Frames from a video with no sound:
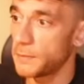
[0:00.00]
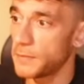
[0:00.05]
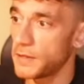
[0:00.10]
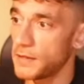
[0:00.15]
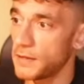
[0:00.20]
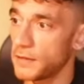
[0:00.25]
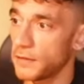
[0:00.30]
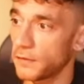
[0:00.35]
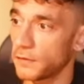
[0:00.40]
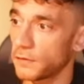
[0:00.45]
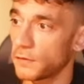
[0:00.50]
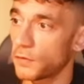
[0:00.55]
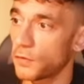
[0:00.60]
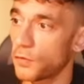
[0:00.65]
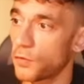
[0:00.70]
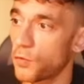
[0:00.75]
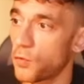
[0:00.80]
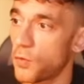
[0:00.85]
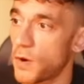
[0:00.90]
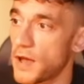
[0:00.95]
B is
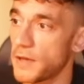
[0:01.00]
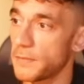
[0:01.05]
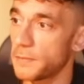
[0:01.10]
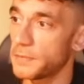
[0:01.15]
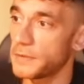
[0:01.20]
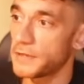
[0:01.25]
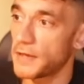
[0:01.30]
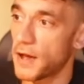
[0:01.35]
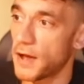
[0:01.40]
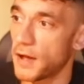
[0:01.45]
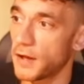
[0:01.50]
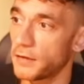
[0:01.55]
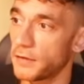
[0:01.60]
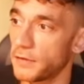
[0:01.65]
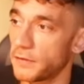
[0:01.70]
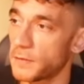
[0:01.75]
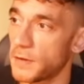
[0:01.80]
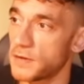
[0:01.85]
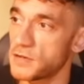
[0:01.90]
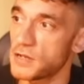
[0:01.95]
quite behind,
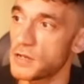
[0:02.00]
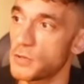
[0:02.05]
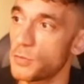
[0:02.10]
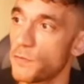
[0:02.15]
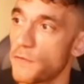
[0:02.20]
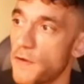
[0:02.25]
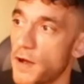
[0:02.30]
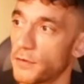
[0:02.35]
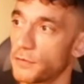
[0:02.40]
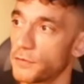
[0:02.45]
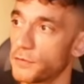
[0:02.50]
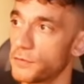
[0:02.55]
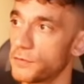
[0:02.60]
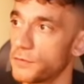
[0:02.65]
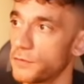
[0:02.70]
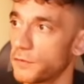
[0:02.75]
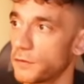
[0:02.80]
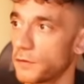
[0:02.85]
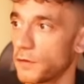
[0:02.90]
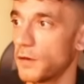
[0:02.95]
especially without
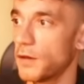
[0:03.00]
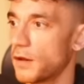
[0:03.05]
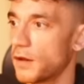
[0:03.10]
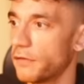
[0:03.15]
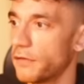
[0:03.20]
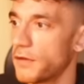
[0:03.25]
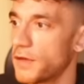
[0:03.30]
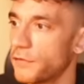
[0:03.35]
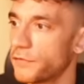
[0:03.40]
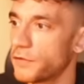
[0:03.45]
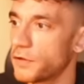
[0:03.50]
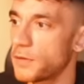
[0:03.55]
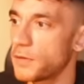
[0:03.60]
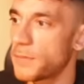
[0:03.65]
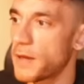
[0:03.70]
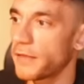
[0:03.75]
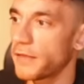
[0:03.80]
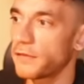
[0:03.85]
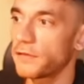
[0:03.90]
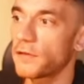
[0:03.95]
tools. And then if you
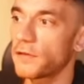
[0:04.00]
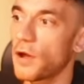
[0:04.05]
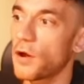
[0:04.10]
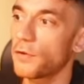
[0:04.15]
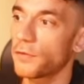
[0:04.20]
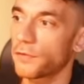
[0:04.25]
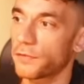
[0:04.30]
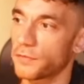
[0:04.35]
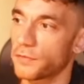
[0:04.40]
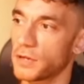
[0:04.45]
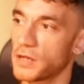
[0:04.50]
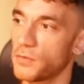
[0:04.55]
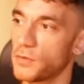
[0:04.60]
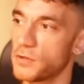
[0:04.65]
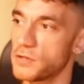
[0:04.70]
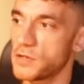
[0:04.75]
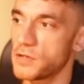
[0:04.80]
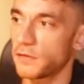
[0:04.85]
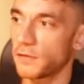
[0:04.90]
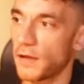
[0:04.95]
compare this to O three,
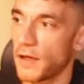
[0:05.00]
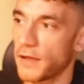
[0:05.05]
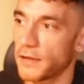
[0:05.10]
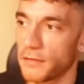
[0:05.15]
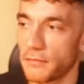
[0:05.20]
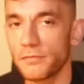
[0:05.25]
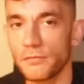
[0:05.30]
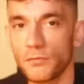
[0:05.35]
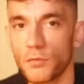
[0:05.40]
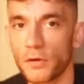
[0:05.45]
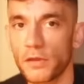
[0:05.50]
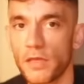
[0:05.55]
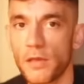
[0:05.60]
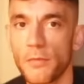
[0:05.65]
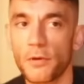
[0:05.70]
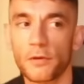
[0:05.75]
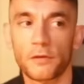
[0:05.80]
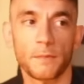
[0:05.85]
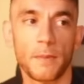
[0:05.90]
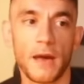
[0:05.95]
which is like one of the
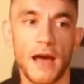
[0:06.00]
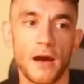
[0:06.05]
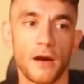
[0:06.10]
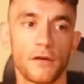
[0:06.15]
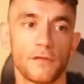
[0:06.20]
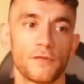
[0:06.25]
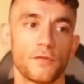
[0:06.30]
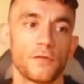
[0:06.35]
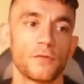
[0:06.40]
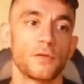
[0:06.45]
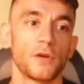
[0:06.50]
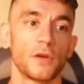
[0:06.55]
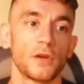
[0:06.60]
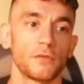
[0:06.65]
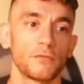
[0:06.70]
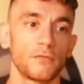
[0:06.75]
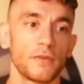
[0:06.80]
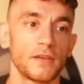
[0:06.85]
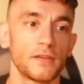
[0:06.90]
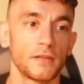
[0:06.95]
most powerful
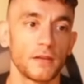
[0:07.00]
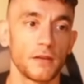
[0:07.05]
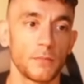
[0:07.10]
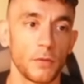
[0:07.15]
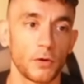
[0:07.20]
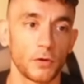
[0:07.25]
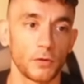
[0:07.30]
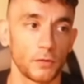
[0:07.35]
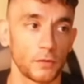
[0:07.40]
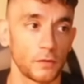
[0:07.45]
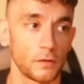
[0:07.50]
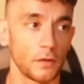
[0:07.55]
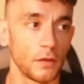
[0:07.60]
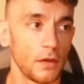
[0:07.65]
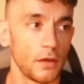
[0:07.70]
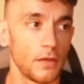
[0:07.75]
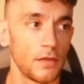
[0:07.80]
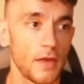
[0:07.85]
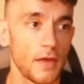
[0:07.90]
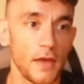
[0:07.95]
reasoning models,
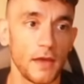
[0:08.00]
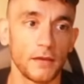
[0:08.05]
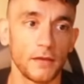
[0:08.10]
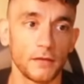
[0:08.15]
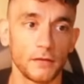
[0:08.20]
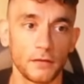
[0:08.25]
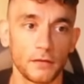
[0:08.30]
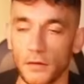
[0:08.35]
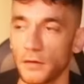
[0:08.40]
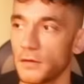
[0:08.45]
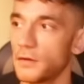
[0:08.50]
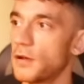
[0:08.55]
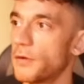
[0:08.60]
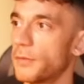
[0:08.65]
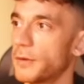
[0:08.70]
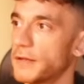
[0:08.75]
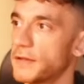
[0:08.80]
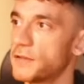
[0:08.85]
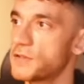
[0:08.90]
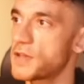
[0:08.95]
then, you know,
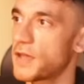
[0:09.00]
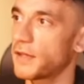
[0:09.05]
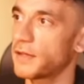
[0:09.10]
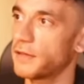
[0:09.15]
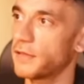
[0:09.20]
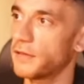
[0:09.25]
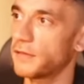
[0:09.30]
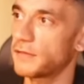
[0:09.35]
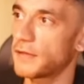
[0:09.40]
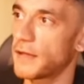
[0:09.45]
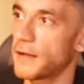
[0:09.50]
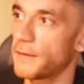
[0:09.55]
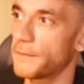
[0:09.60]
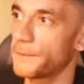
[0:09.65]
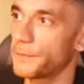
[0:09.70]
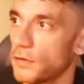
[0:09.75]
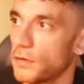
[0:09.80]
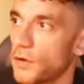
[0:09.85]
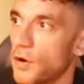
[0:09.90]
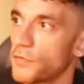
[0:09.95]
when you're checking this out,
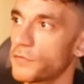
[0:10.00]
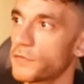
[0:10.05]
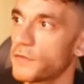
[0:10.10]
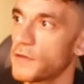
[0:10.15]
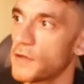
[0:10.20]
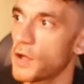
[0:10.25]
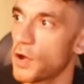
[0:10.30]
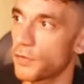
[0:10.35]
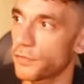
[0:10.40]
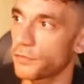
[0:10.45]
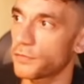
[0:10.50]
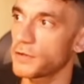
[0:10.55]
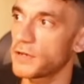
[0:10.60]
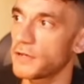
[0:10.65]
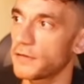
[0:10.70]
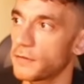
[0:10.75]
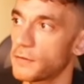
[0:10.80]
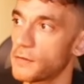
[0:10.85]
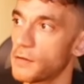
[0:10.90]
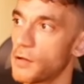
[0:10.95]
obviously O three
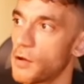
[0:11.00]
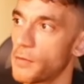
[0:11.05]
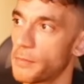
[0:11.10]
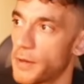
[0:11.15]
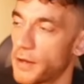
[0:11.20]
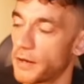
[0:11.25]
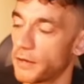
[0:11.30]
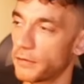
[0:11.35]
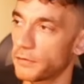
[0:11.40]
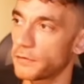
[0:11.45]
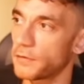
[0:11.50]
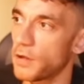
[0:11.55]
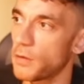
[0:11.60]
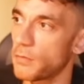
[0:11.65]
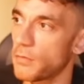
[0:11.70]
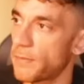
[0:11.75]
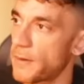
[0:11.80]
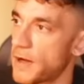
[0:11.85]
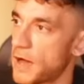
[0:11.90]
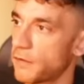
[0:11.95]
is a lot better. It's a lot
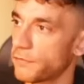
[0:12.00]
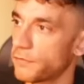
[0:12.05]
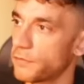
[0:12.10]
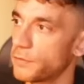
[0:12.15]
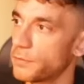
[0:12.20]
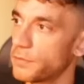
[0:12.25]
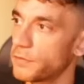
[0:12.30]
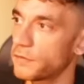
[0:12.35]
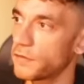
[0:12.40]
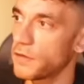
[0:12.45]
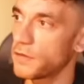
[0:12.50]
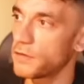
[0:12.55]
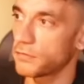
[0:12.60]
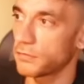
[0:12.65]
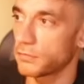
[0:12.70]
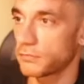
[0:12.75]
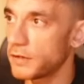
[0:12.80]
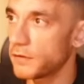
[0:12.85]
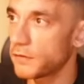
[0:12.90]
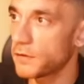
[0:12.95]
more powerful, but
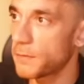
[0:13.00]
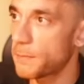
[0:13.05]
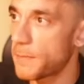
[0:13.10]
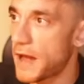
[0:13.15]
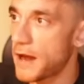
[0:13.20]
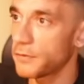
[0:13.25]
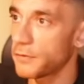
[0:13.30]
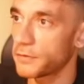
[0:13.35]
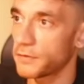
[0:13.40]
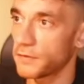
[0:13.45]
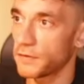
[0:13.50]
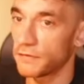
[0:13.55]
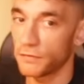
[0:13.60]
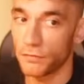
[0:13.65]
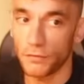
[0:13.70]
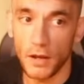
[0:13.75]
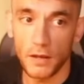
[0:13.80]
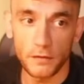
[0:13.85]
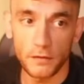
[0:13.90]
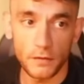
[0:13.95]
it's comparative,
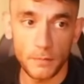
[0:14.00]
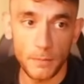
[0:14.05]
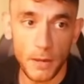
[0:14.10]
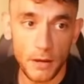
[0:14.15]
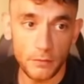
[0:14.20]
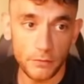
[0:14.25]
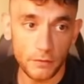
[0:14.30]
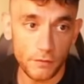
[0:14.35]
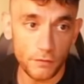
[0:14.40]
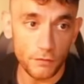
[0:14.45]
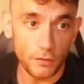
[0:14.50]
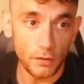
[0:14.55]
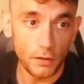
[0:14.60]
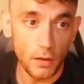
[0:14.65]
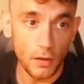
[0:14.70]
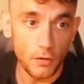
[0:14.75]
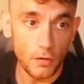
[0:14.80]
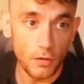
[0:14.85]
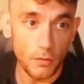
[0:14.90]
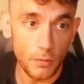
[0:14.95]
right? It's comparative for a
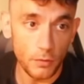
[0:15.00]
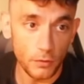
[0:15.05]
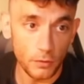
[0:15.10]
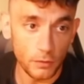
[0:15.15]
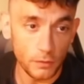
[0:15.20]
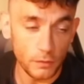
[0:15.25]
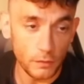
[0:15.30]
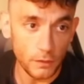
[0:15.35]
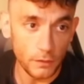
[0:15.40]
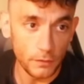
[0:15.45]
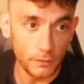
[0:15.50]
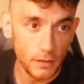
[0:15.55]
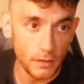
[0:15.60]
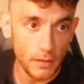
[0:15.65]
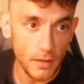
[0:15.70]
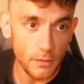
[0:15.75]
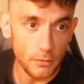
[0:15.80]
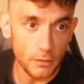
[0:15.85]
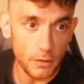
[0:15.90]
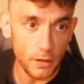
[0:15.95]
local model. So
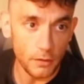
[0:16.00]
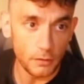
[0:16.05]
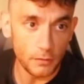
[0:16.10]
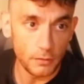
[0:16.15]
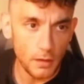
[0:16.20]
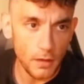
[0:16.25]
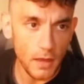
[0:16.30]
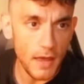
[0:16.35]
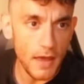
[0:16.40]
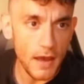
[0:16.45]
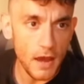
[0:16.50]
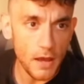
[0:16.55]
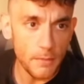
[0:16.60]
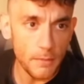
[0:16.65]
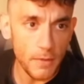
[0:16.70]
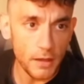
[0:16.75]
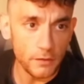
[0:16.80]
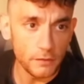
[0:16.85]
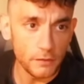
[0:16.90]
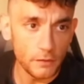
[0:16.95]
there we go. A I
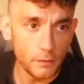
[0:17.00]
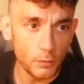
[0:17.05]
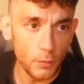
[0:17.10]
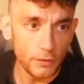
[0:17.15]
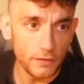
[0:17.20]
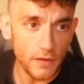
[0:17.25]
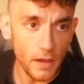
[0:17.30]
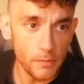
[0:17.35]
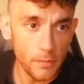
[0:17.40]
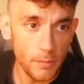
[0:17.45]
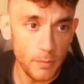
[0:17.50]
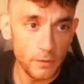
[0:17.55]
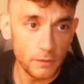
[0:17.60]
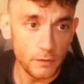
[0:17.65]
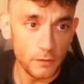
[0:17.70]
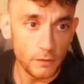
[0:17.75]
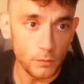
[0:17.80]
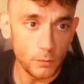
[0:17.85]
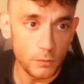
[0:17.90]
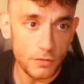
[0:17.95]
Mass says, what type of
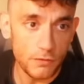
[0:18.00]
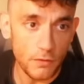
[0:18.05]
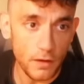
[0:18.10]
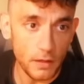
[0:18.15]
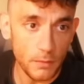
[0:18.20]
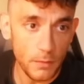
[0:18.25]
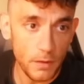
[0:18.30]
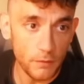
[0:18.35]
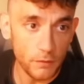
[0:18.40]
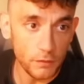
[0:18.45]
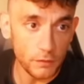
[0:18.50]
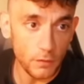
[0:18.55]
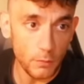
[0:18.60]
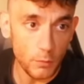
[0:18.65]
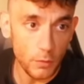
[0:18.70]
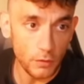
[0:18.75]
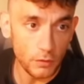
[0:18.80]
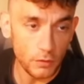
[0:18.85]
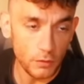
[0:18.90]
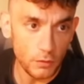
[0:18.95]
business would you recommend for
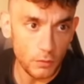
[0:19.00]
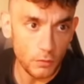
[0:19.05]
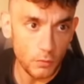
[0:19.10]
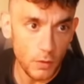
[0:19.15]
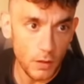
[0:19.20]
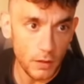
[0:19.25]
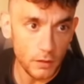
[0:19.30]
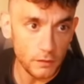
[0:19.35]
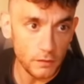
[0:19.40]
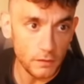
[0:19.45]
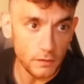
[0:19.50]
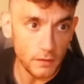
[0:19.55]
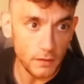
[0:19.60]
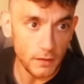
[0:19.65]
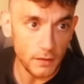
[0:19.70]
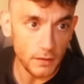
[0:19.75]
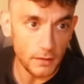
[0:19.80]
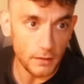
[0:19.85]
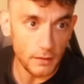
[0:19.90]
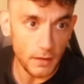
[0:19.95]
someone who works
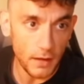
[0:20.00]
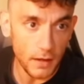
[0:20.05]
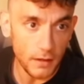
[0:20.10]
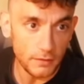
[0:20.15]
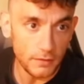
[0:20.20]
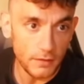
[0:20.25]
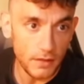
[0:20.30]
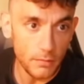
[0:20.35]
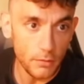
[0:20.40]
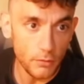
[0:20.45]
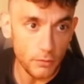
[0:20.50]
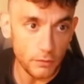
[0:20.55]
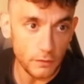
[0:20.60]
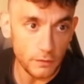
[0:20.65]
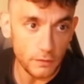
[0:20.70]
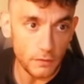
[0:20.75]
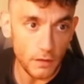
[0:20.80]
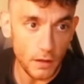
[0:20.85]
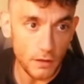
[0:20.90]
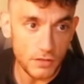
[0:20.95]
in I T but wants
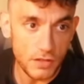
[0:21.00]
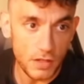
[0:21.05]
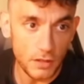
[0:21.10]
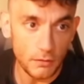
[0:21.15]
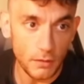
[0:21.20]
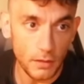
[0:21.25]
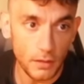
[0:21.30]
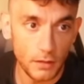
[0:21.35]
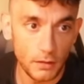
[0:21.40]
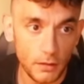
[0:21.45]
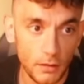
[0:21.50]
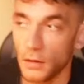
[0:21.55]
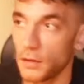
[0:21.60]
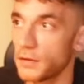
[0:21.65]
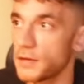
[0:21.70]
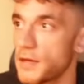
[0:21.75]
to start generating?